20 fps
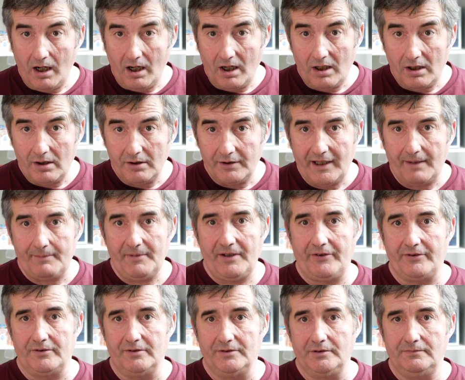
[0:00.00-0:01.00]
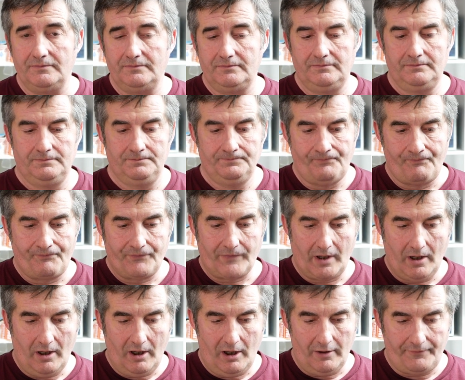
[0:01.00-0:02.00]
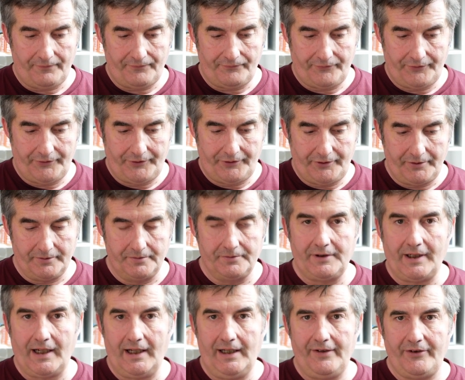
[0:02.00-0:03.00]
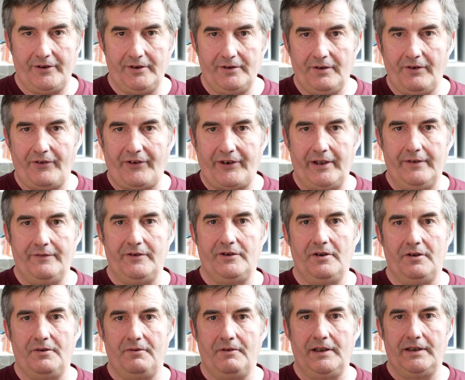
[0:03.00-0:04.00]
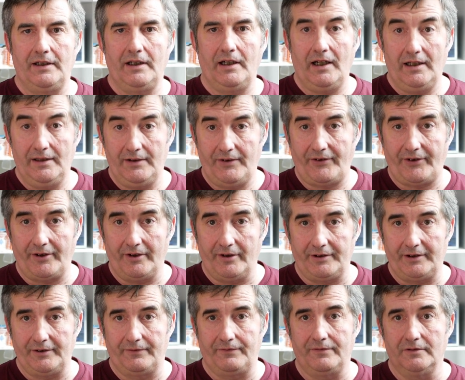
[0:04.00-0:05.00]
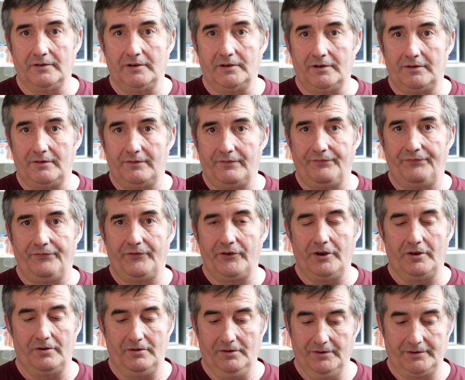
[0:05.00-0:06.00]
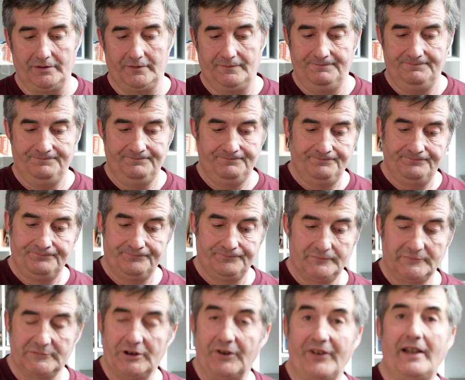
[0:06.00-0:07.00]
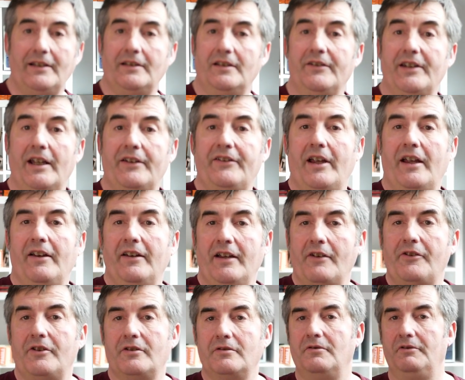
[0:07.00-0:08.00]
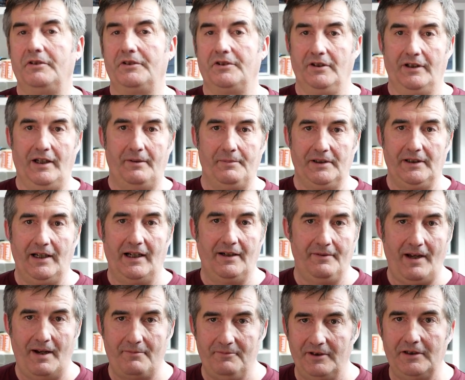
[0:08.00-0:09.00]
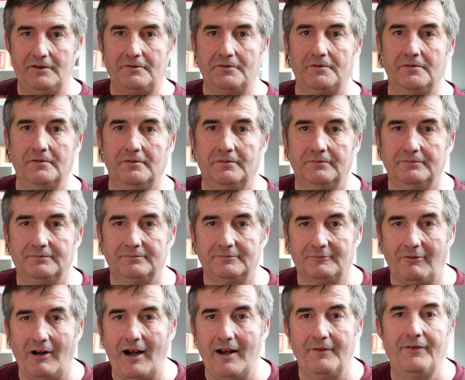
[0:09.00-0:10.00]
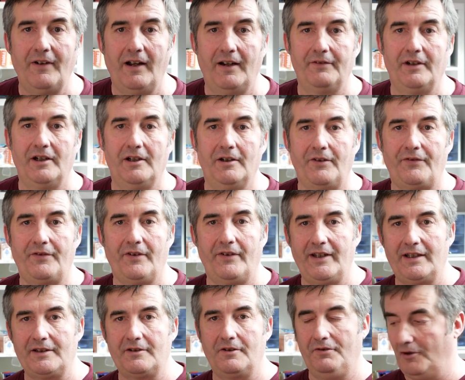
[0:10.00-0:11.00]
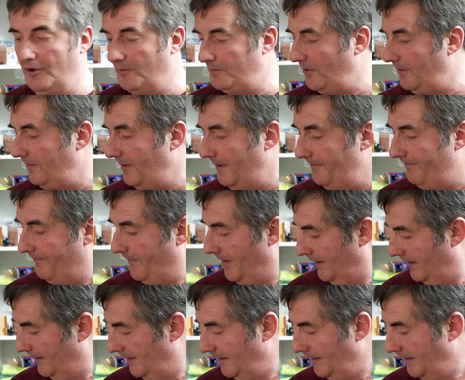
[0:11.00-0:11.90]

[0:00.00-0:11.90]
on Amazon of 2,734 euros. So that's a good return. I mean, I'm ready to drive 5 hours for that, no problem.